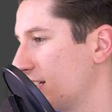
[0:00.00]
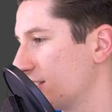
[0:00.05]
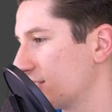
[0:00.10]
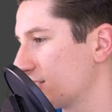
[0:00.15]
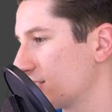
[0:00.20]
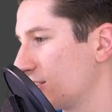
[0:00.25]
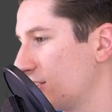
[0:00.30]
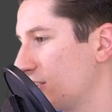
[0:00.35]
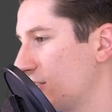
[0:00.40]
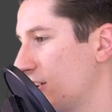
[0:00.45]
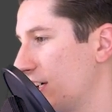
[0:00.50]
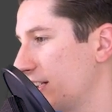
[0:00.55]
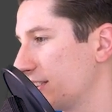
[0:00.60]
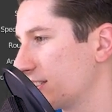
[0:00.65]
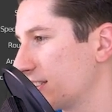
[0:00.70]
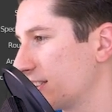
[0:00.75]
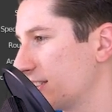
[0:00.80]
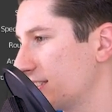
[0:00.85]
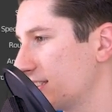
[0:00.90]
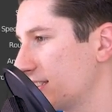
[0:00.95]
So as
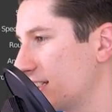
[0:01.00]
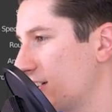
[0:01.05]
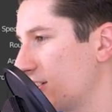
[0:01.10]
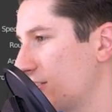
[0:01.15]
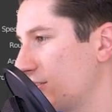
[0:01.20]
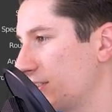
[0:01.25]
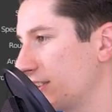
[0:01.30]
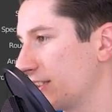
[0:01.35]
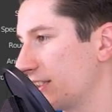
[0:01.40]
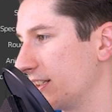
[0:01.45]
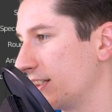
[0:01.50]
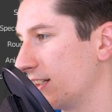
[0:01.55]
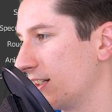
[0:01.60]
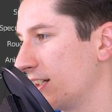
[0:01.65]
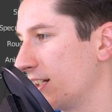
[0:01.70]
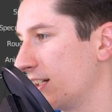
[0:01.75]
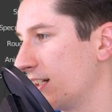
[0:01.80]
you can see, I already